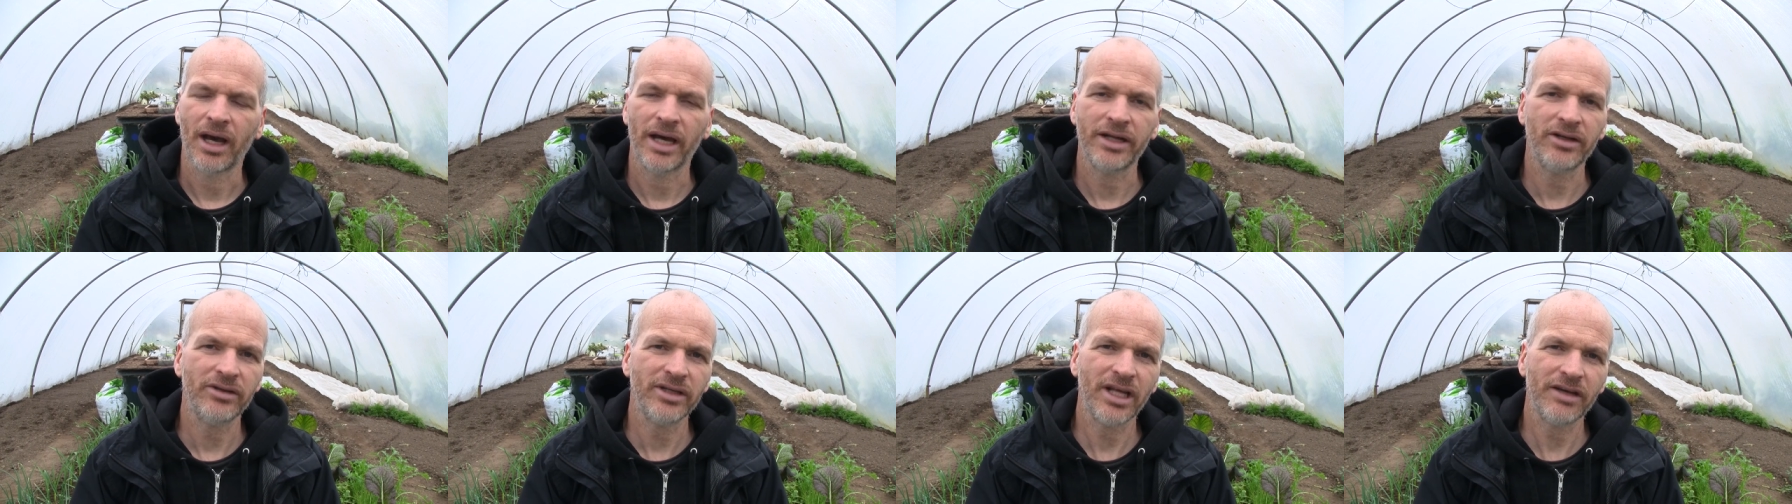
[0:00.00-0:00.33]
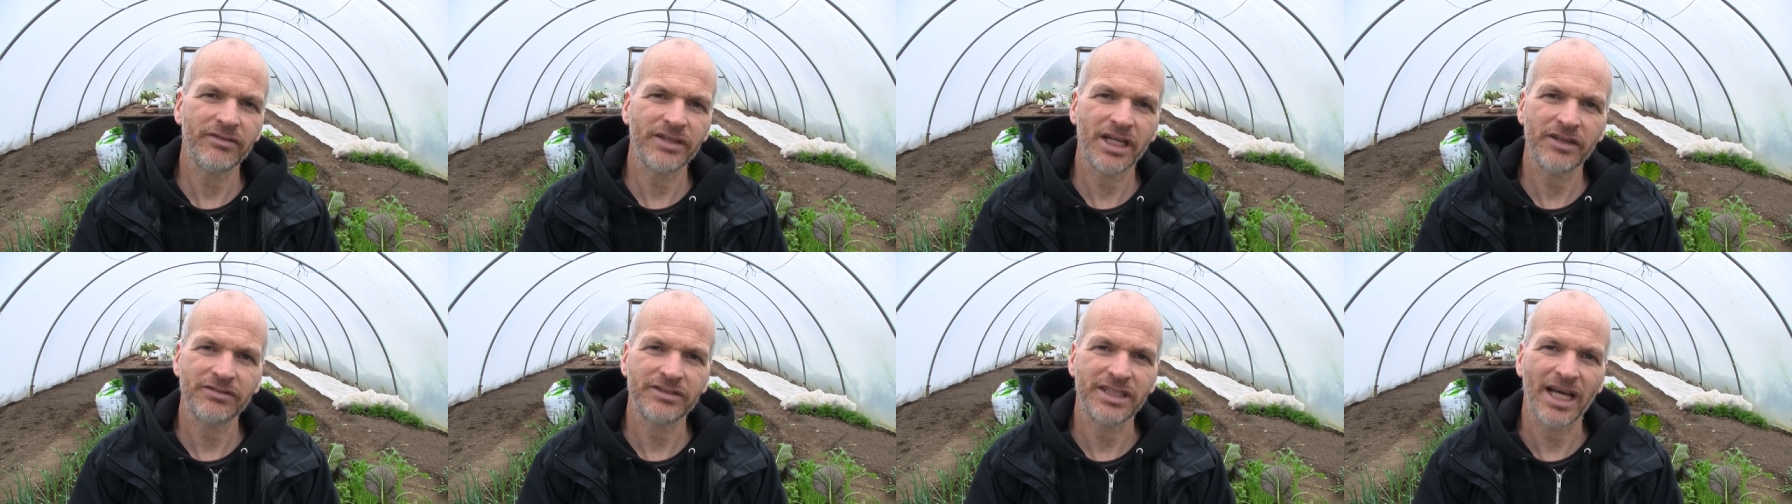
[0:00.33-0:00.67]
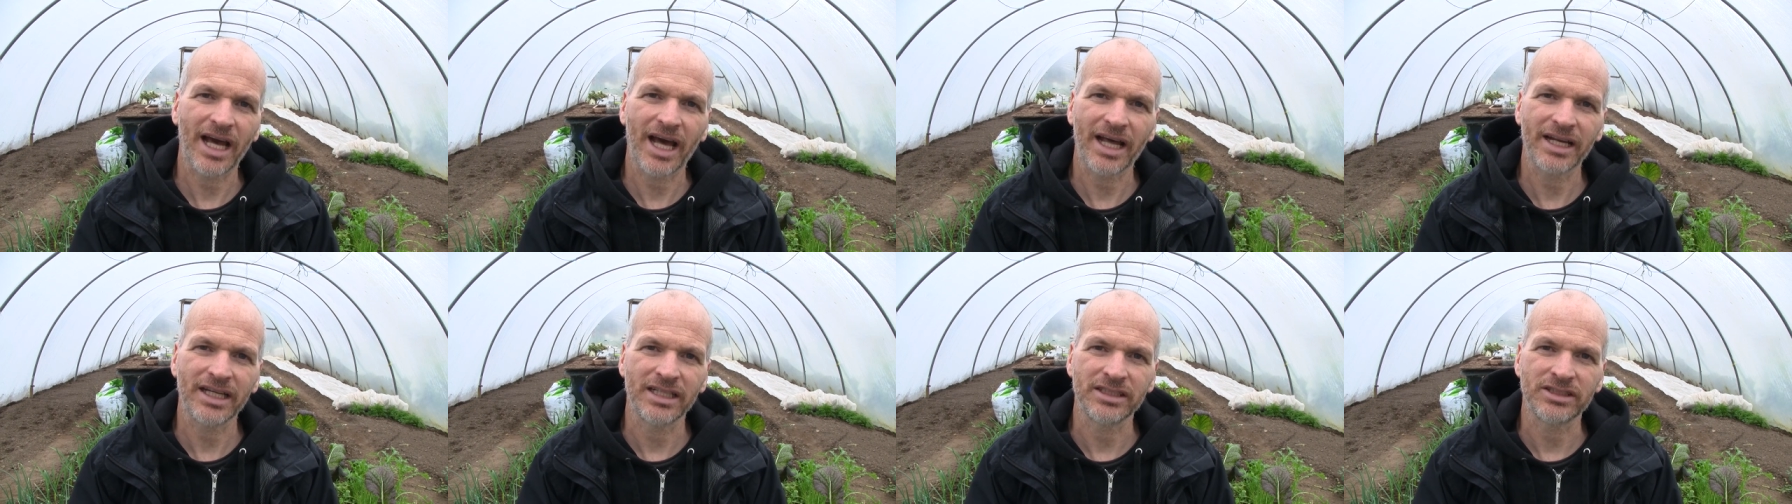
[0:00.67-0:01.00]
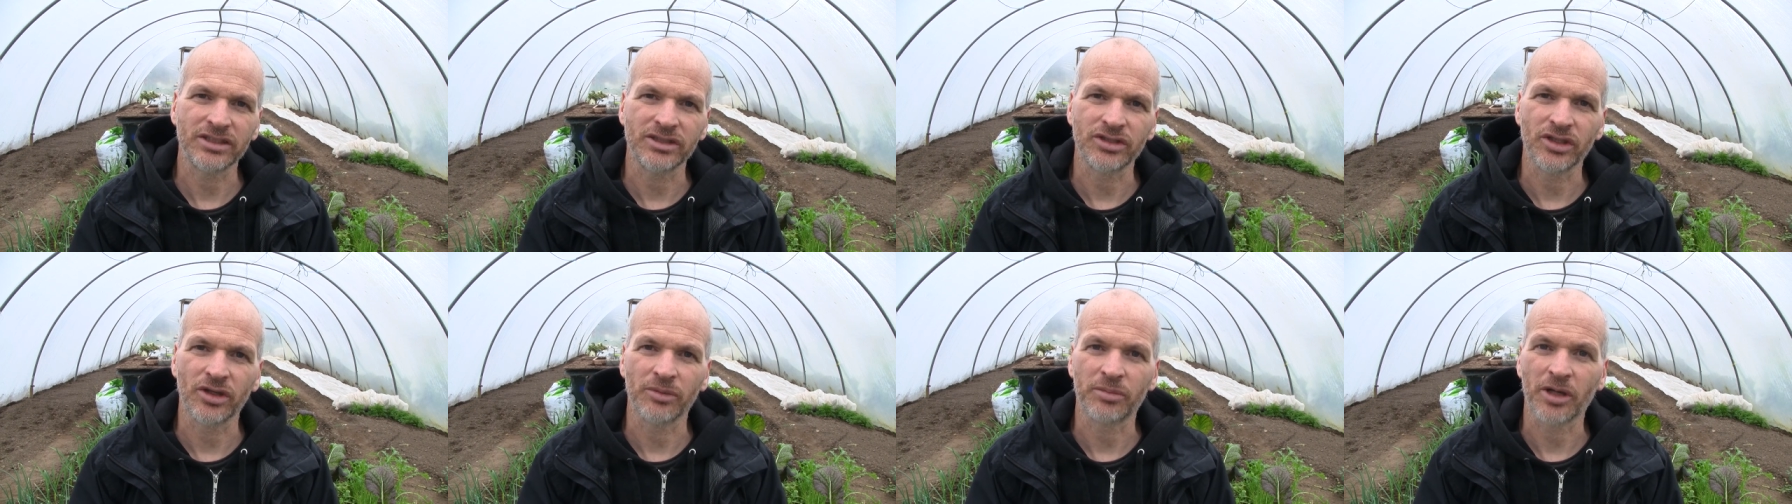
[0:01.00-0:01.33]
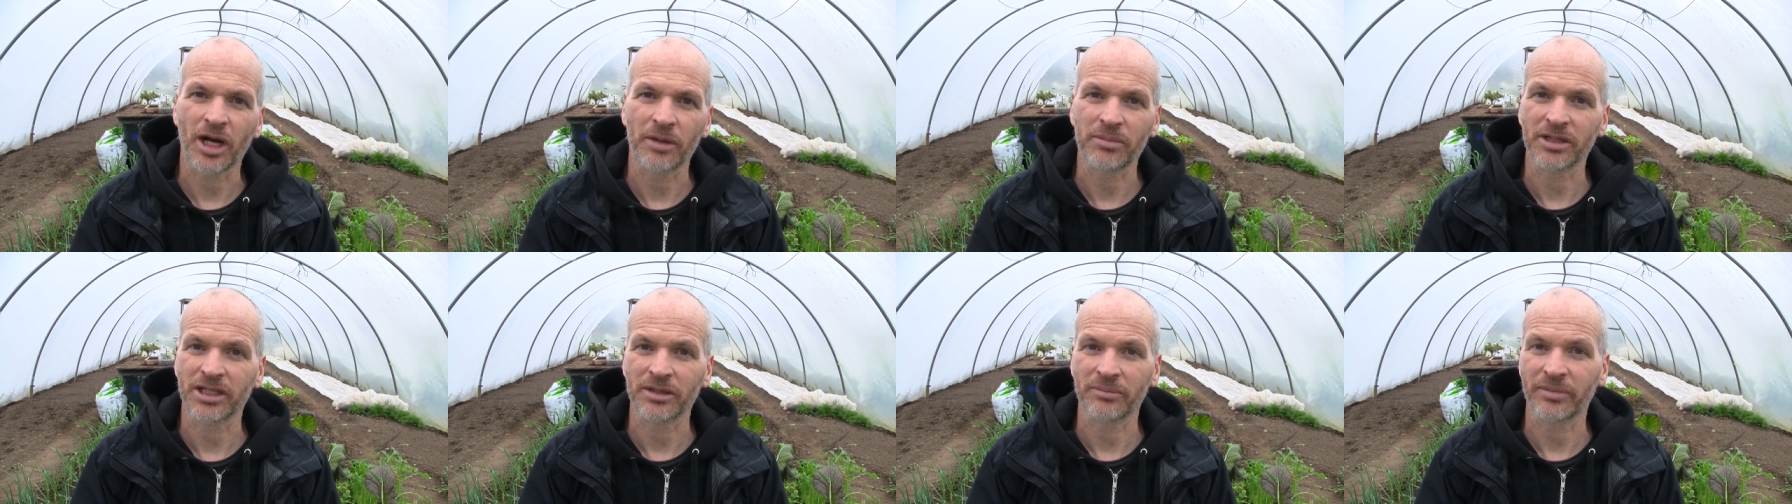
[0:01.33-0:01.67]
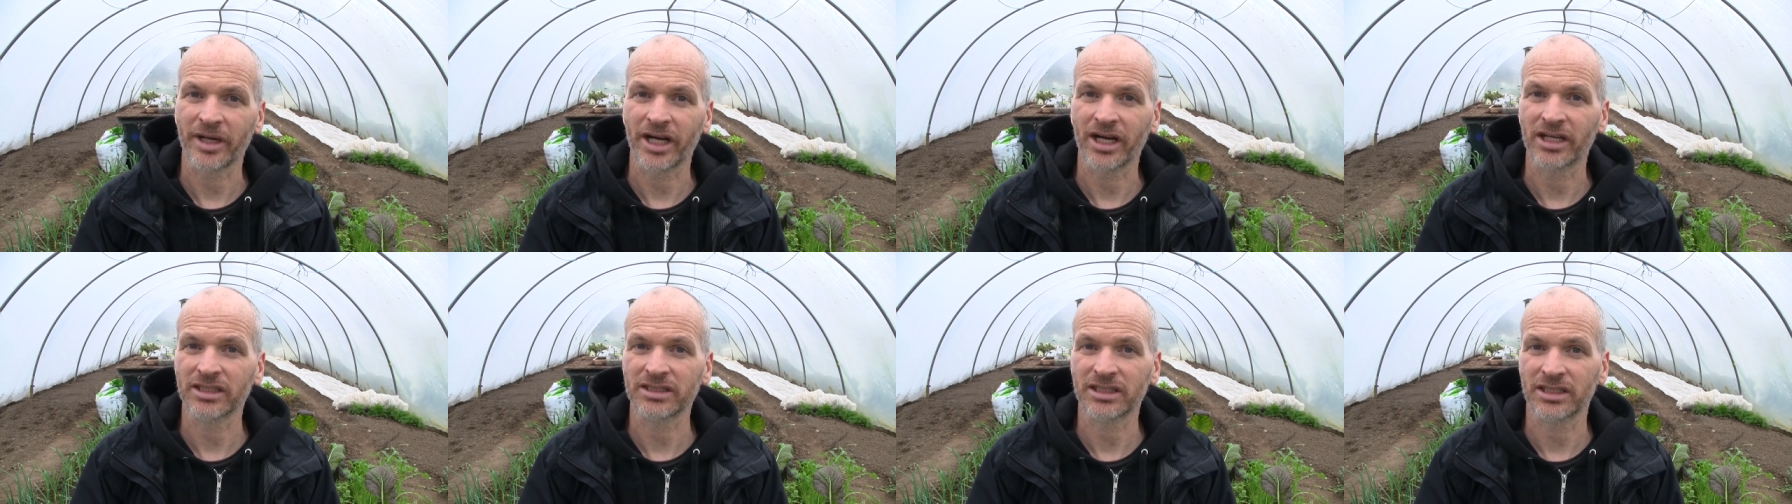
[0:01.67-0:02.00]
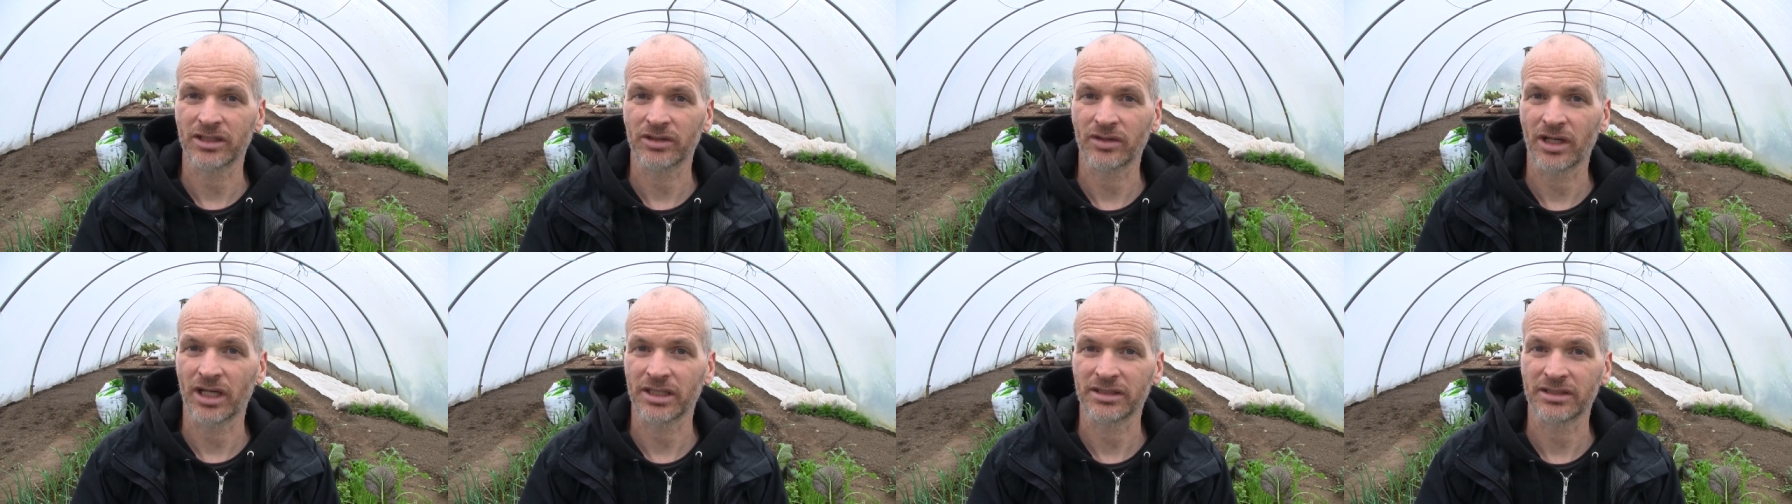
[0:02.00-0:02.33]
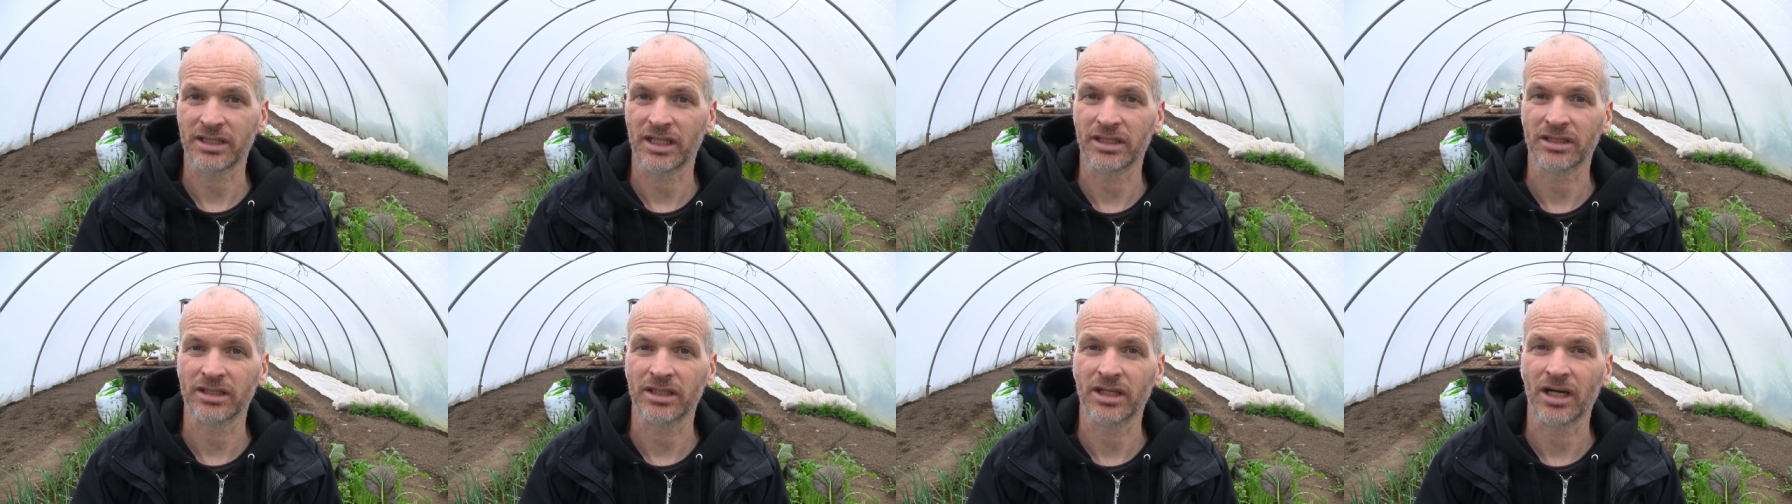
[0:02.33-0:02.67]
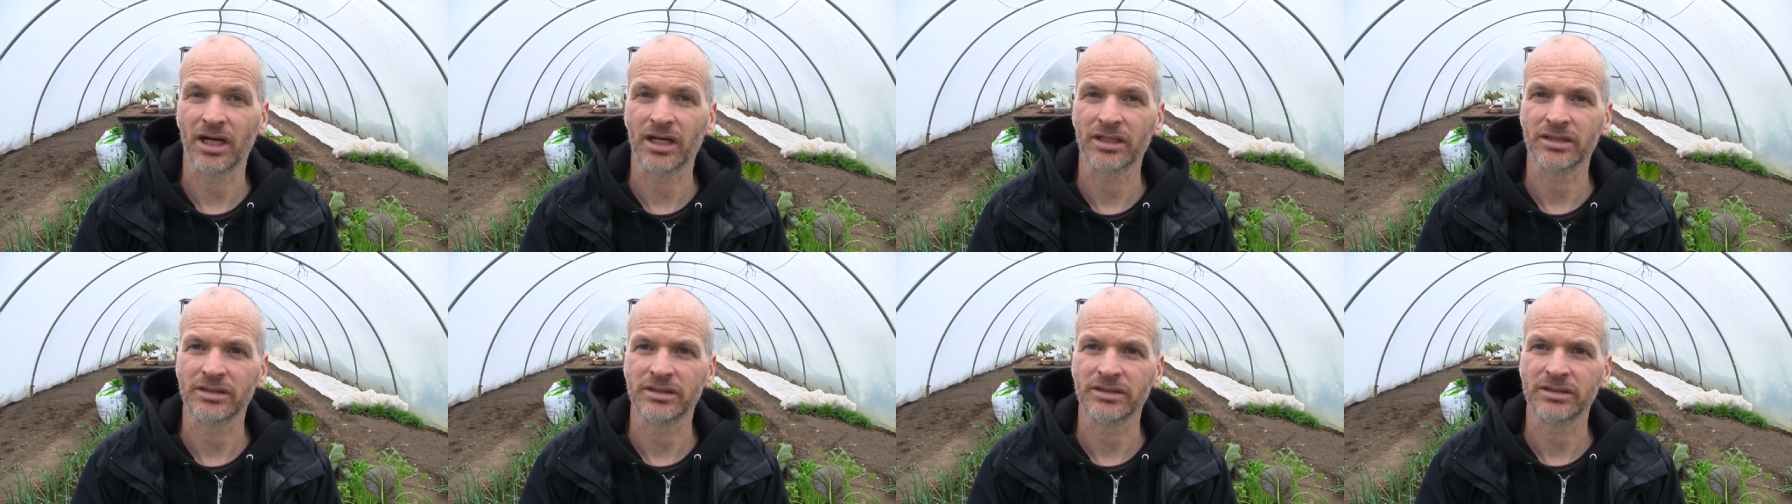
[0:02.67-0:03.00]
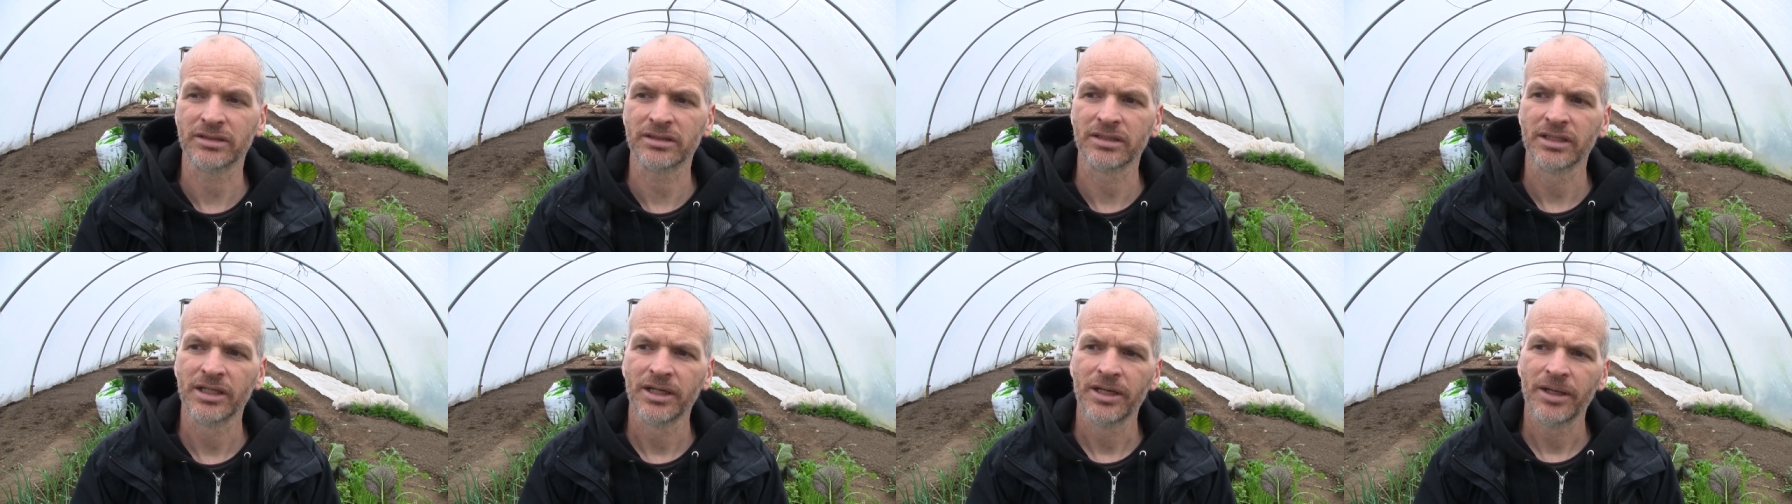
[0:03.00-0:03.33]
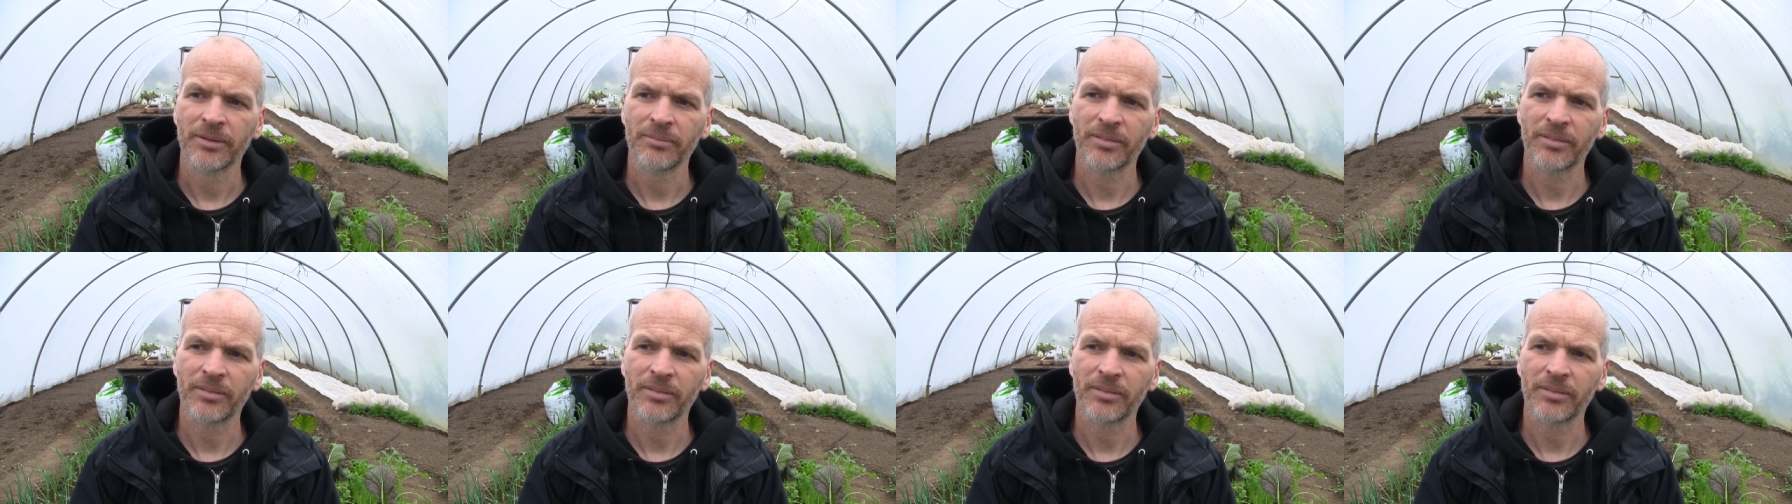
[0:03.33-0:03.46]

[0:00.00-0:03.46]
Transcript: I don't have enough data to do a proper comparison across the other gardens,